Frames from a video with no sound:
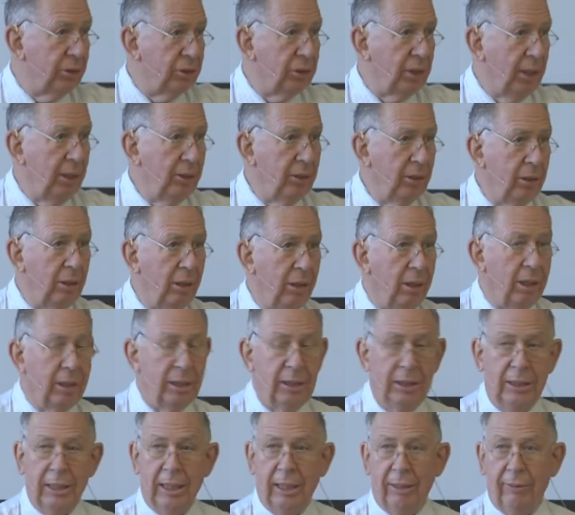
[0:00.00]
descended
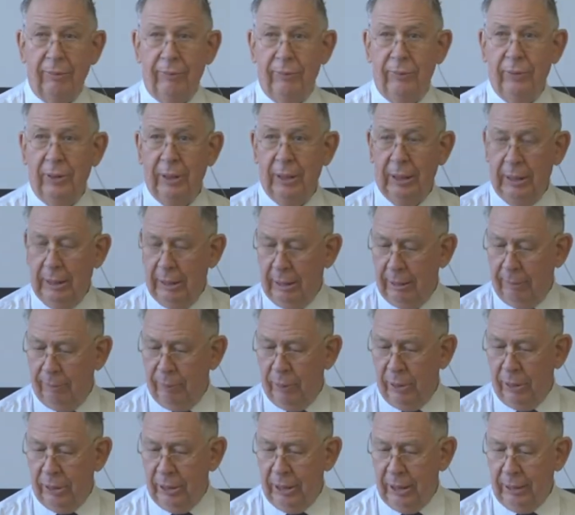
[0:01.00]
like a dove
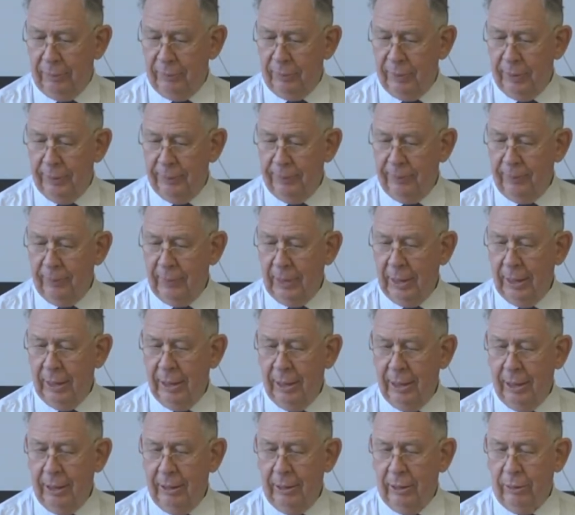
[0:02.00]
upon him.
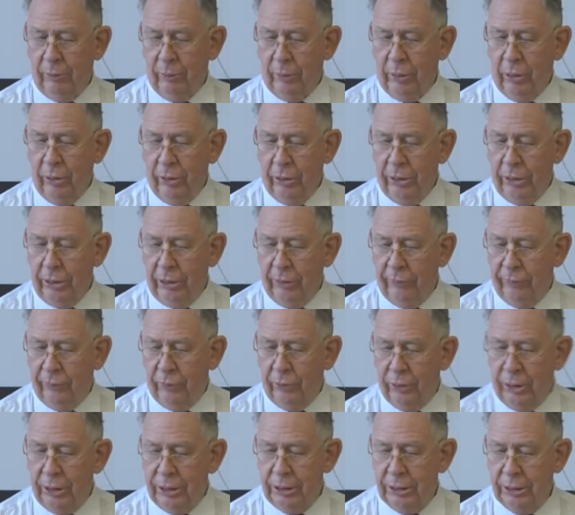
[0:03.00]
And we heard the
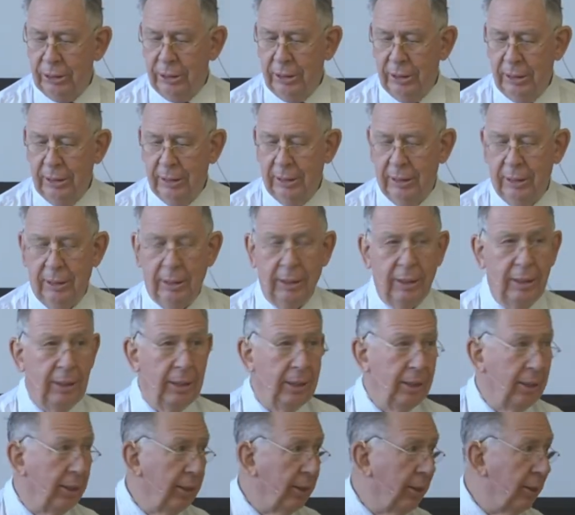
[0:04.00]
voice
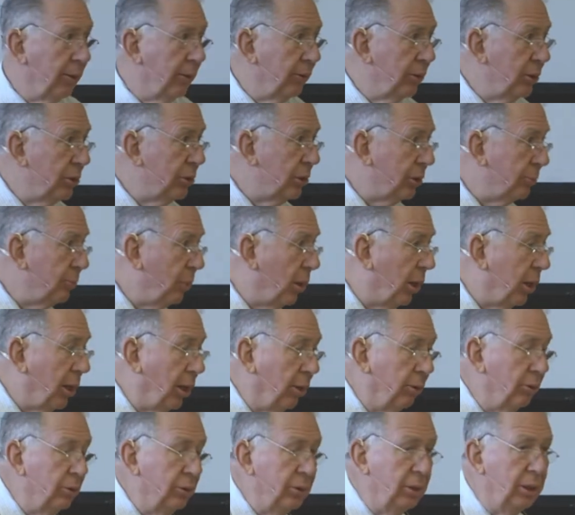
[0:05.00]
This is my
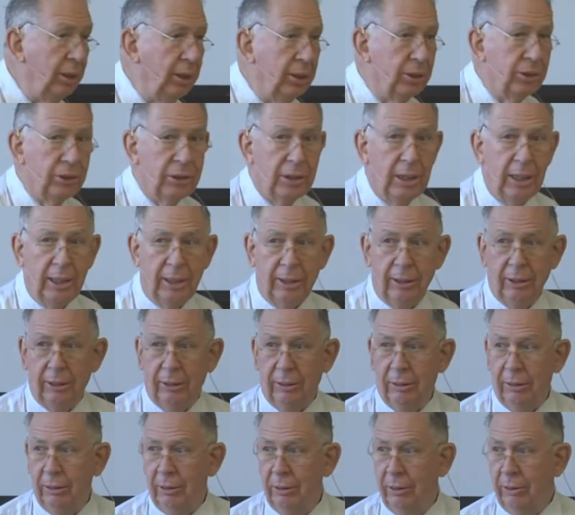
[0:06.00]
own dear Son,
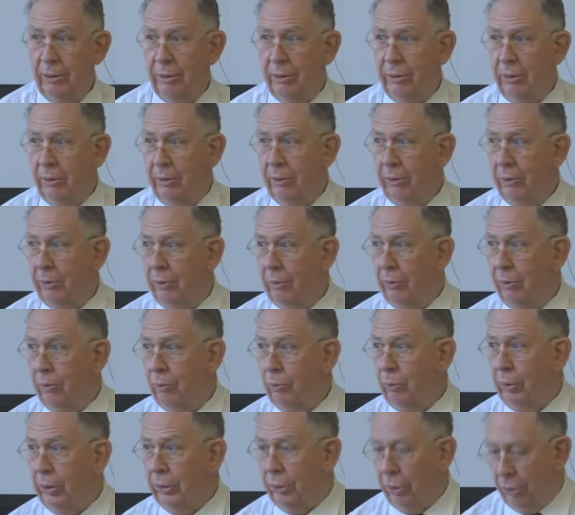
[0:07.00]

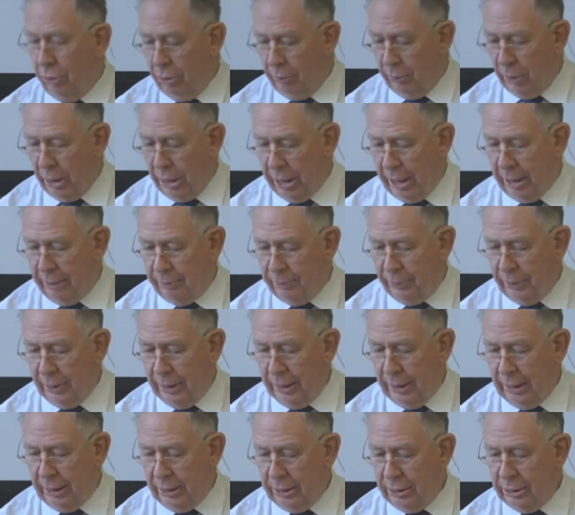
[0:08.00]
with whom I am
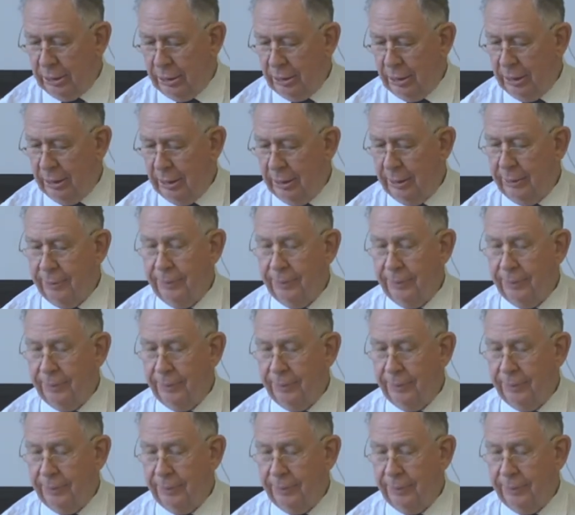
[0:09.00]
pleased.